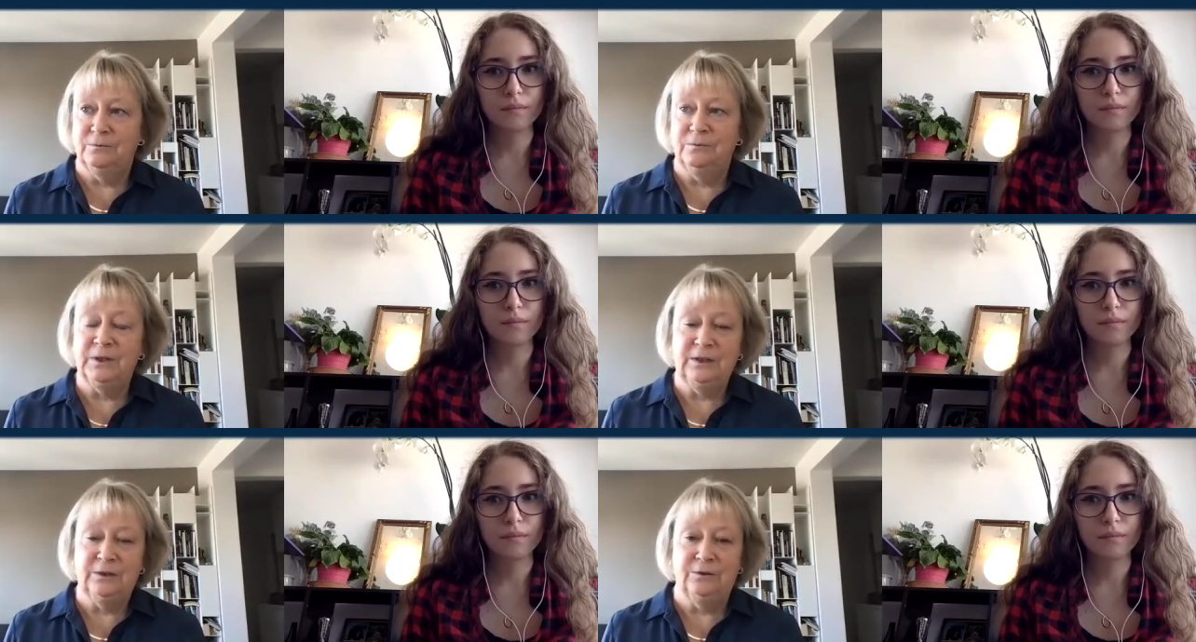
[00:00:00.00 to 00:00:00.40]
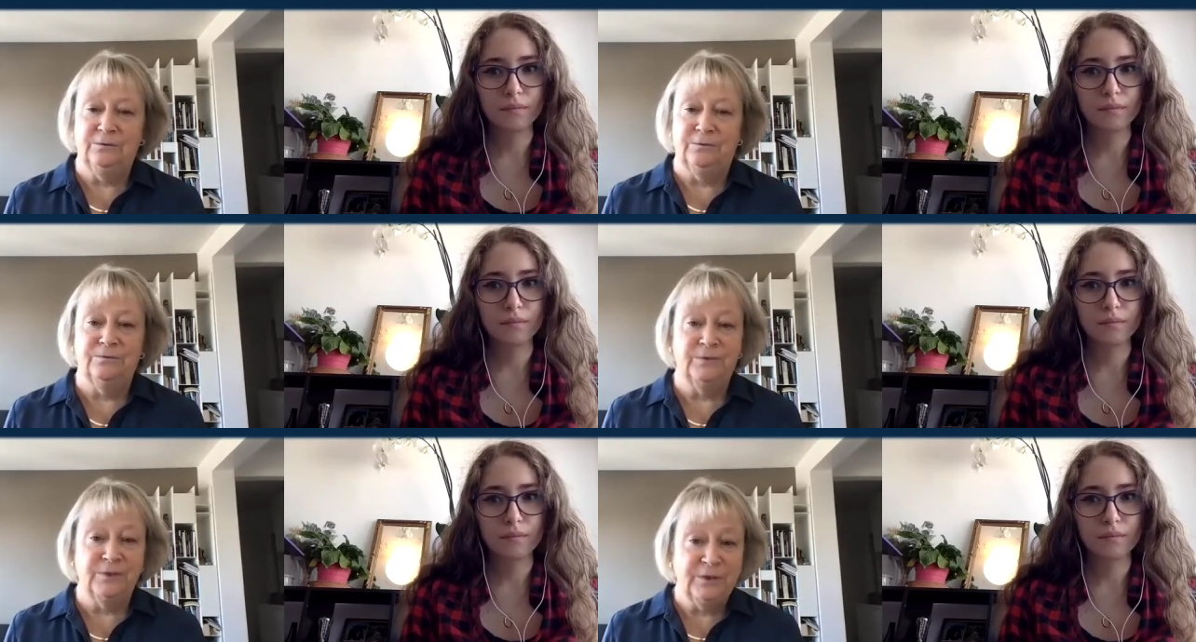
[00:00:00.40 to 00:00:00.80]
Speaker 1: the field
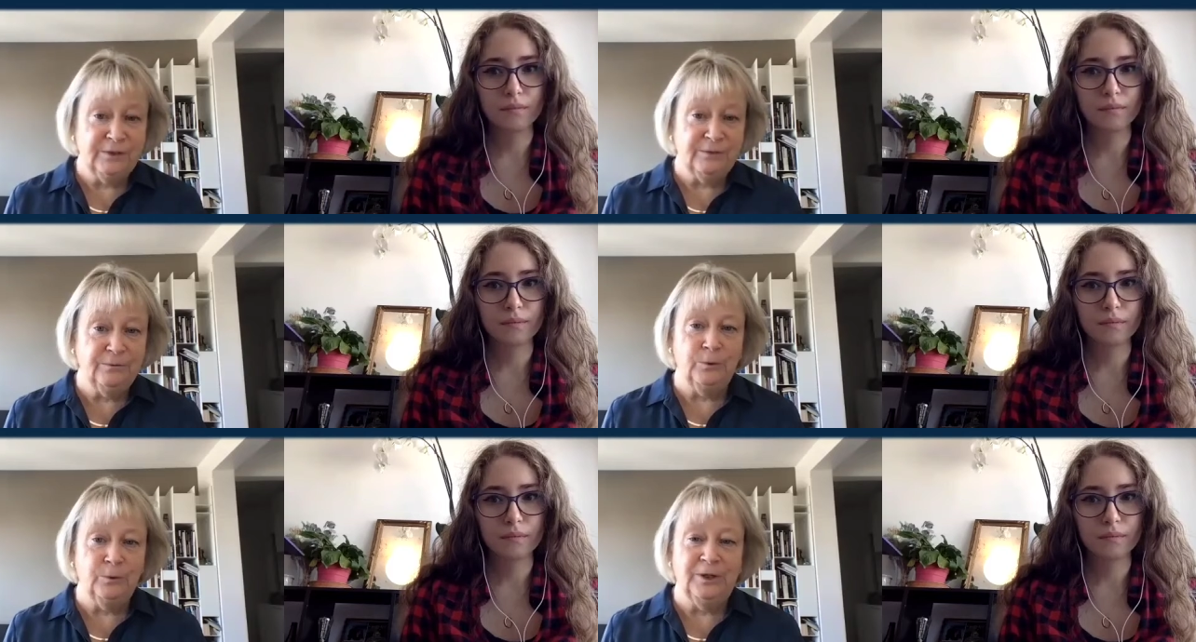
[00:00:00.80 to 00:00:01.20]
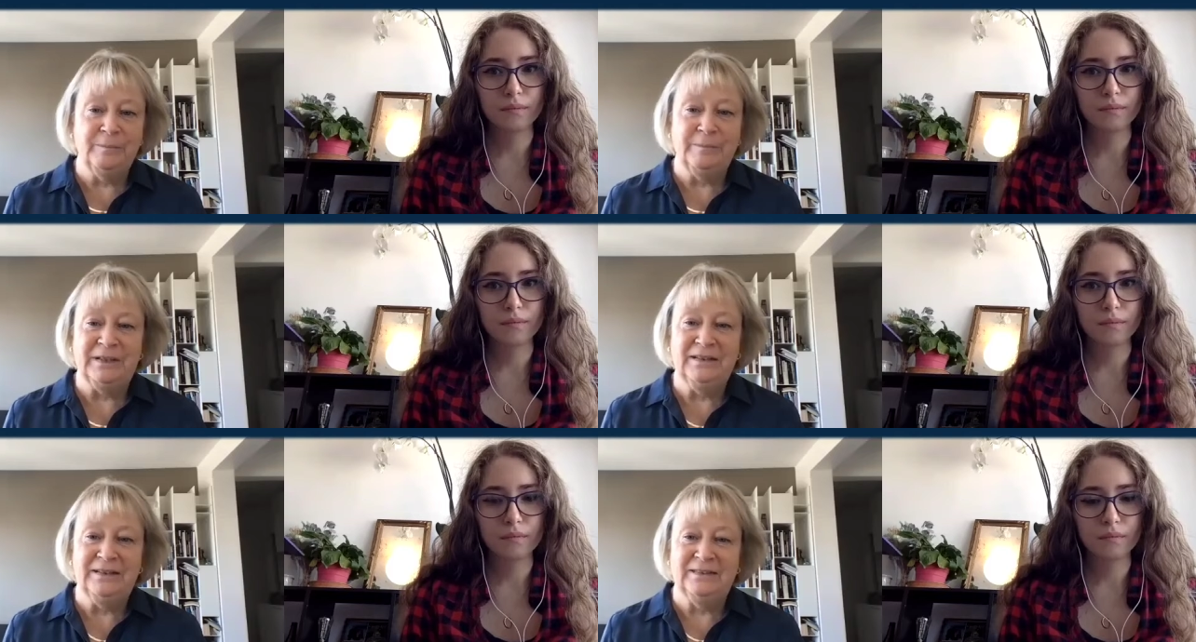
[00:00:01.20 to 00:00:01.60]
of very
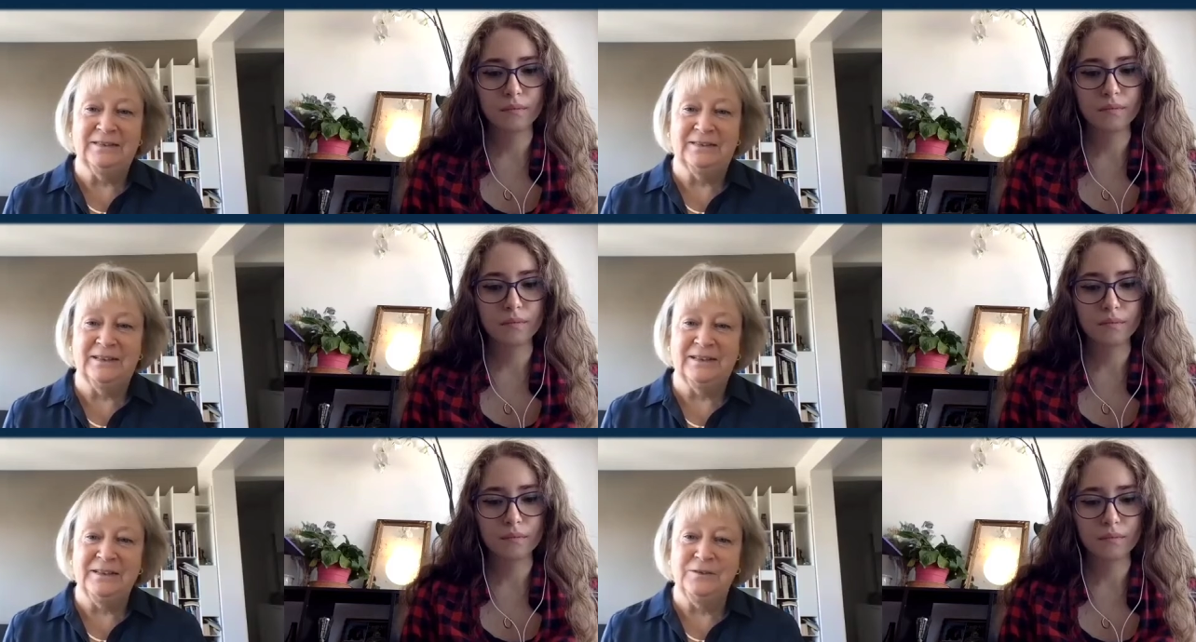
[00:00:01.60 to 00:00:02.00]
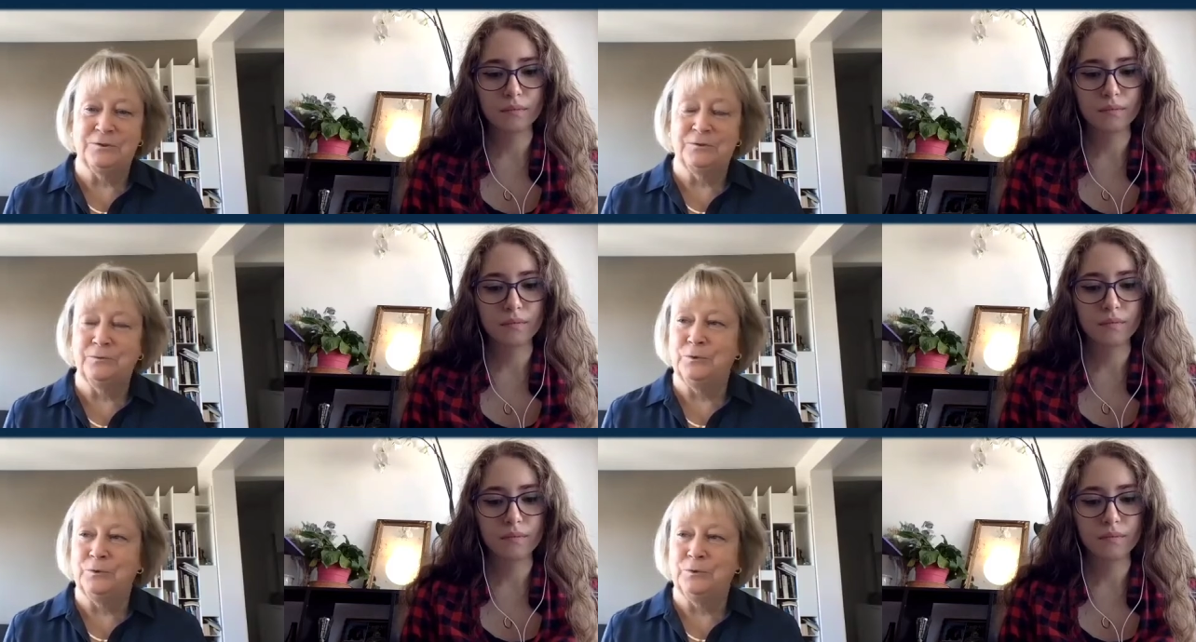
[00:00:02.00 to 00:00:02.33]
fundamental science,